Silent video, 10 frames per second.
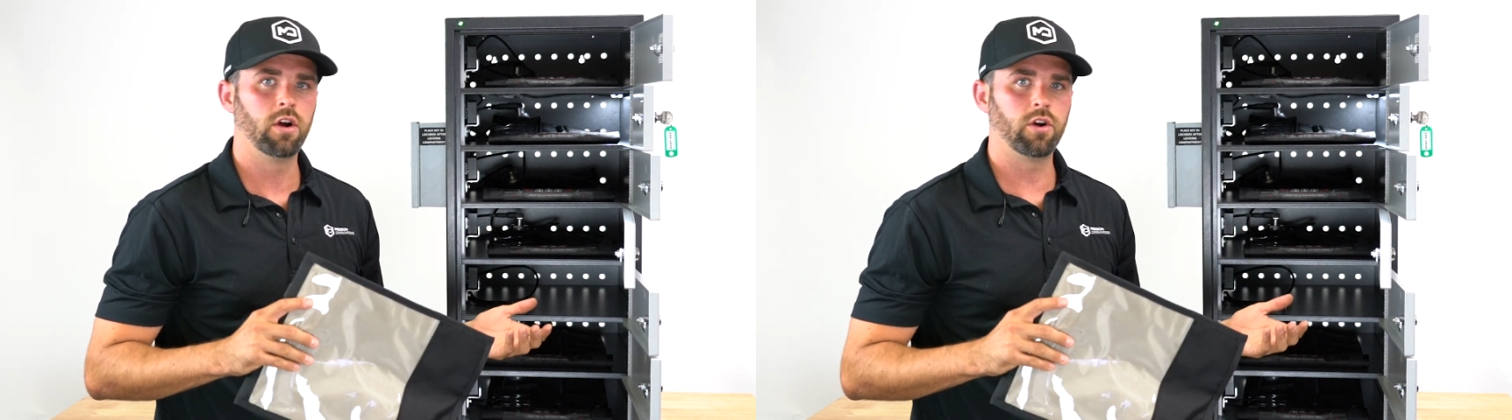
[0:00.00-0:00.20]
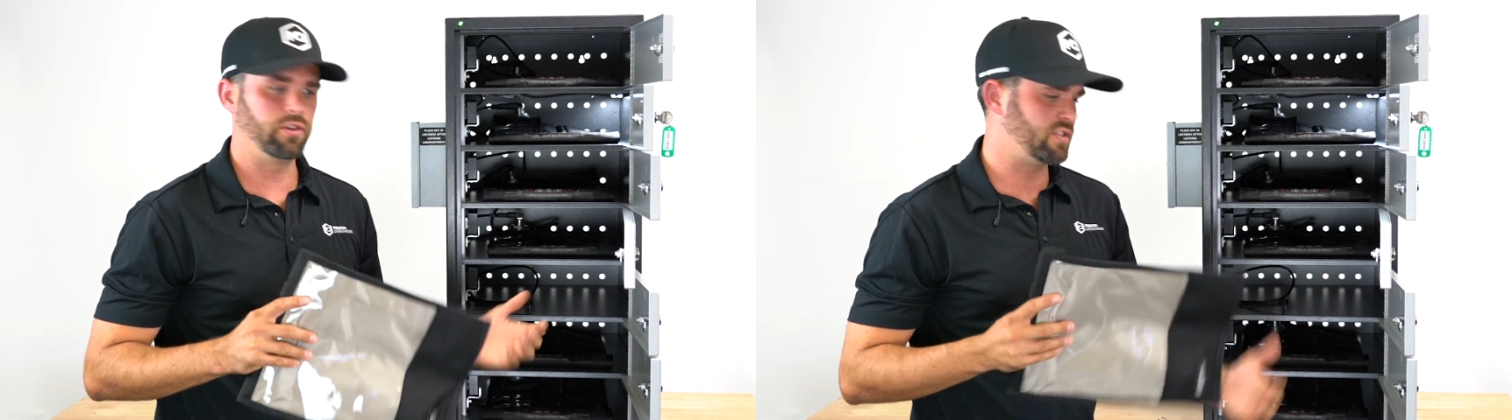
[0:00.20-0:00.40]

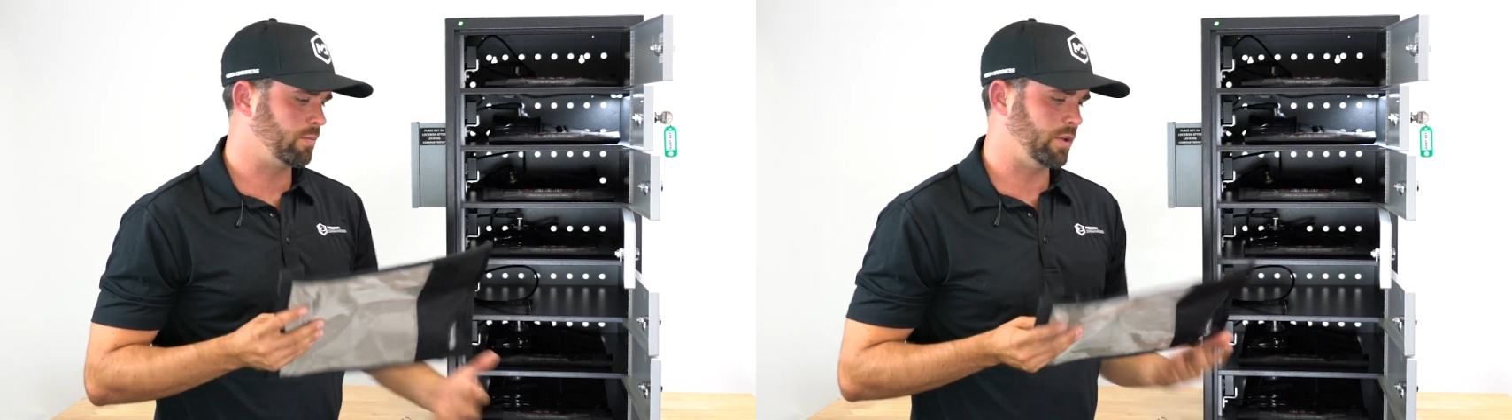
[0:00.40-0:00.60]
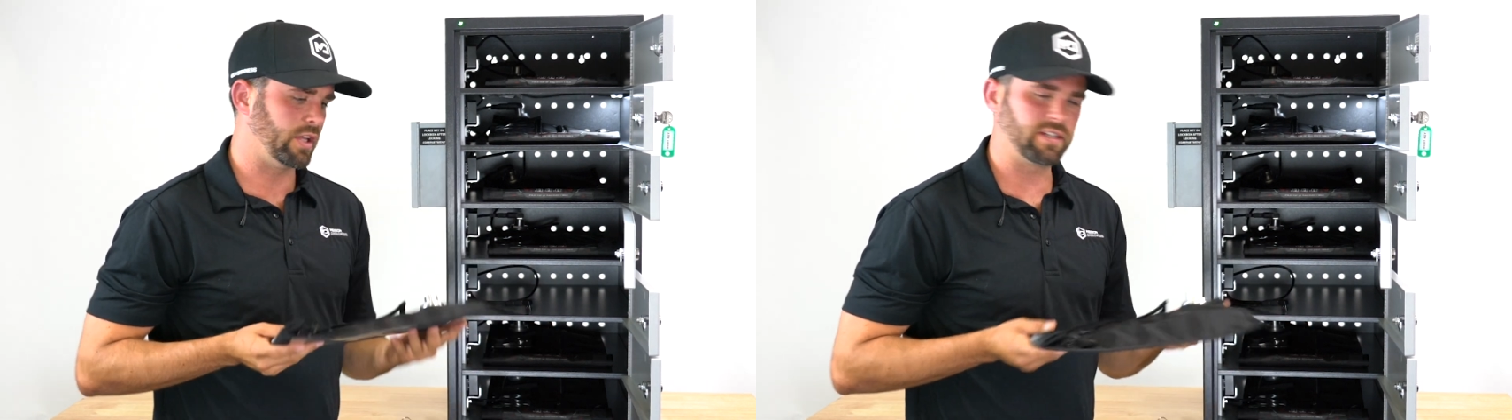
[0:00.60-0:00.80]
or you'd
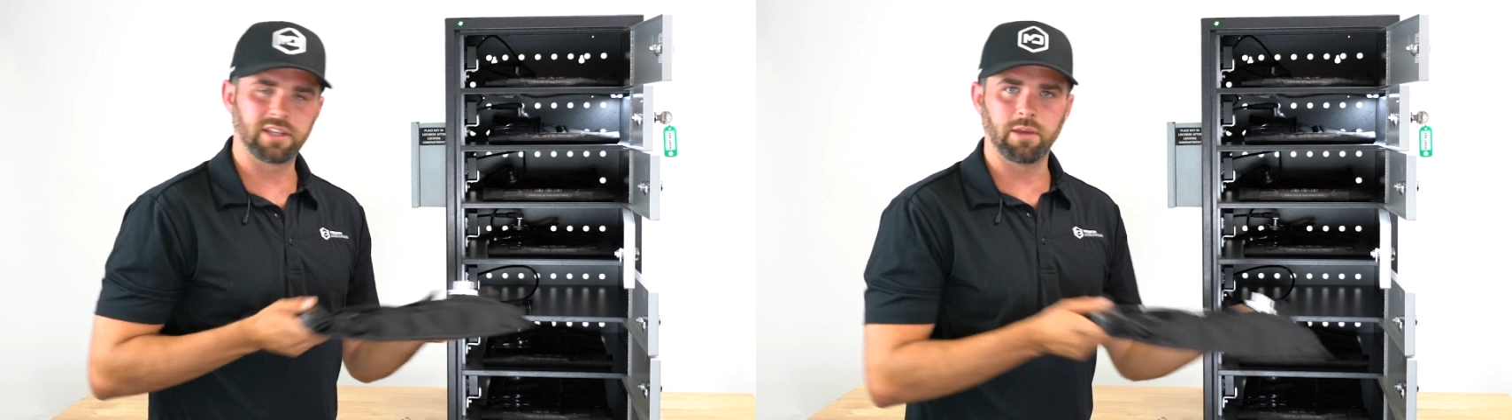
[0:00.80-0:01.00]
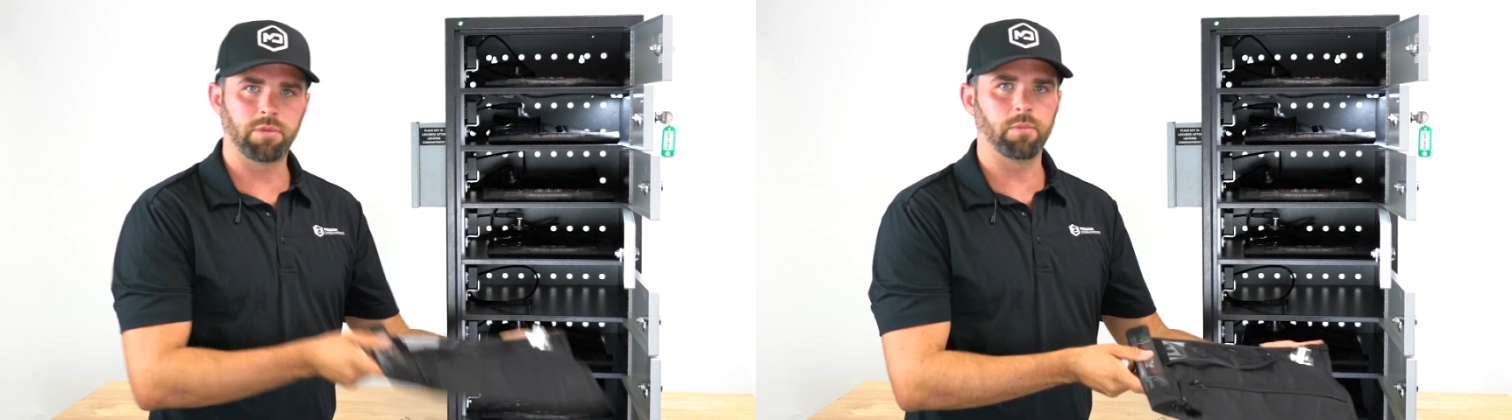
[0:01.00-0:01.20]
simply like to
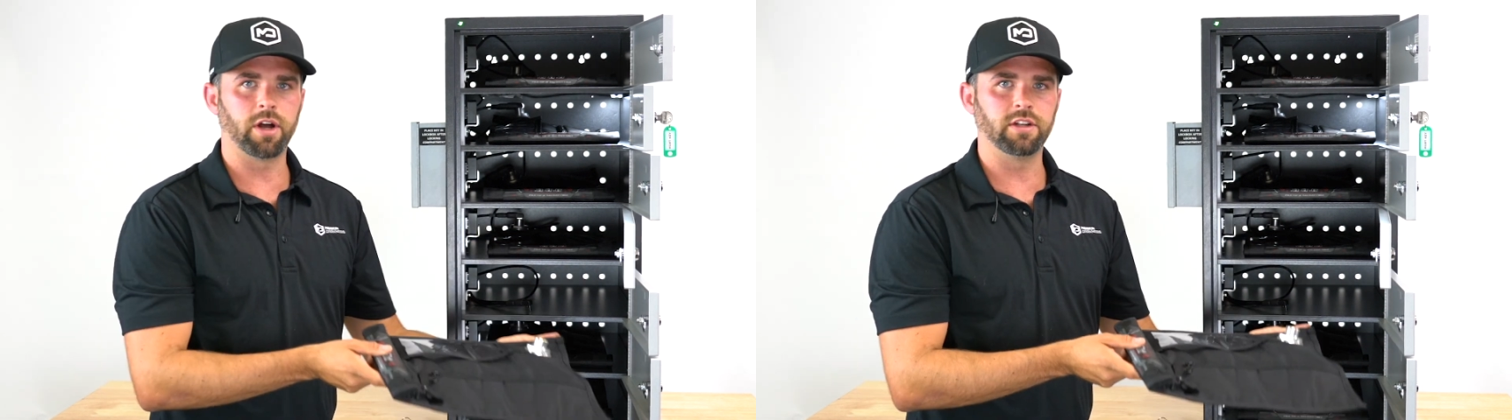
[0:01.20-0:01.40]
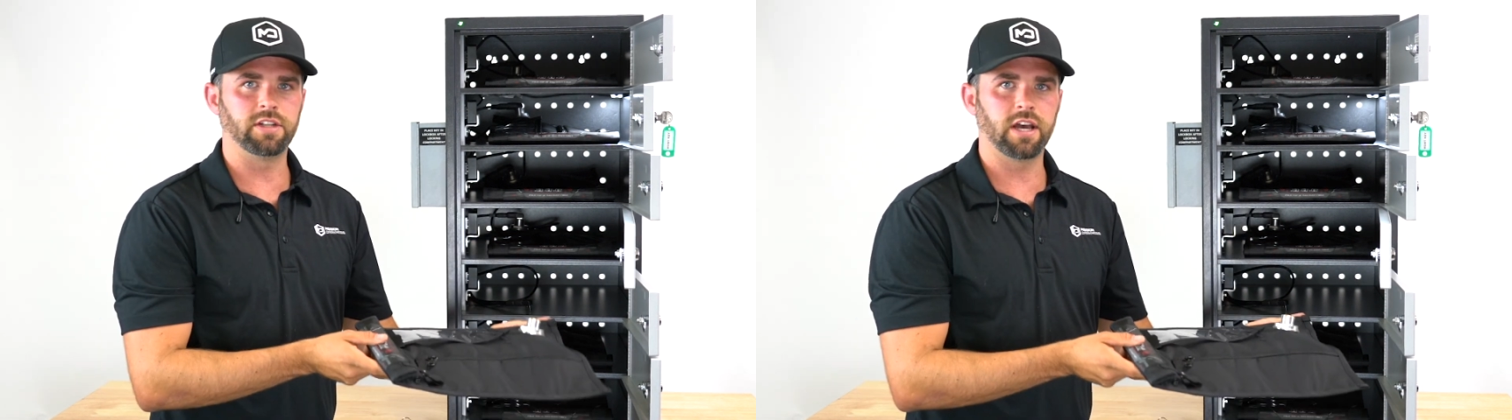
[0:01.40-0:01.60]
keep them
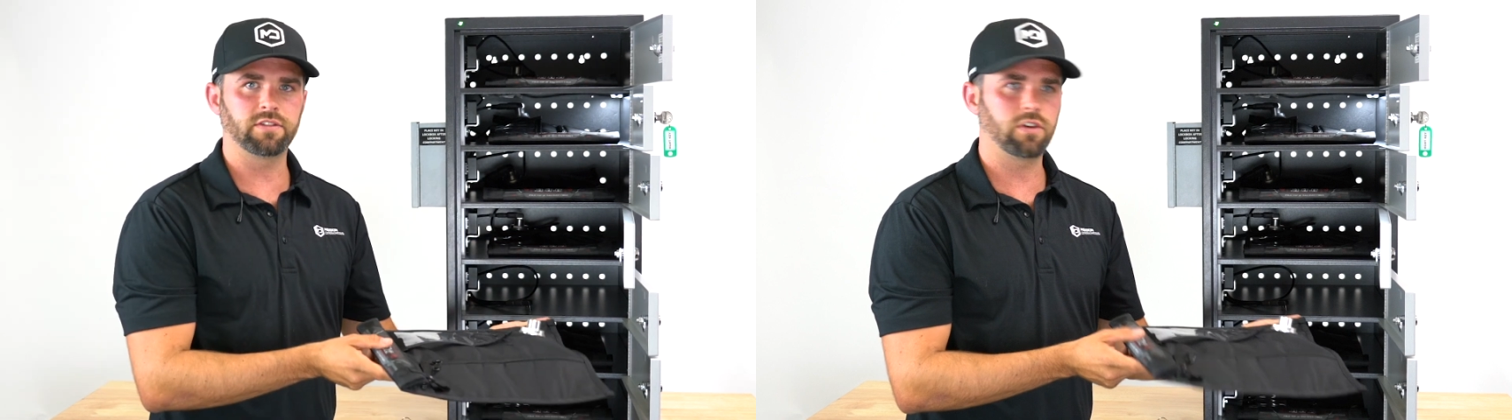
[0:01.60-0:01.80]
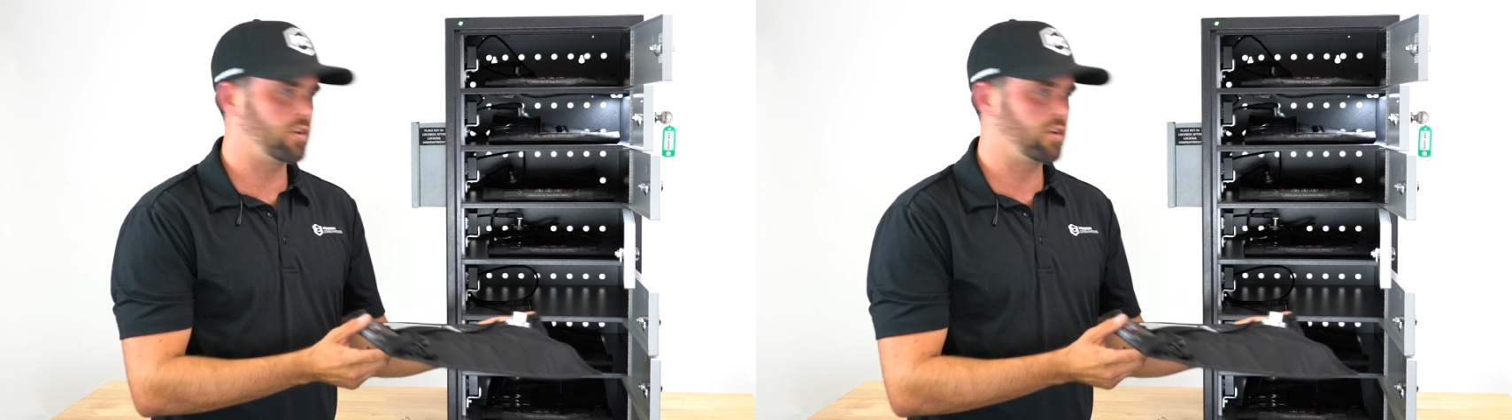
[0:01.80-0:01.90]
on a desk.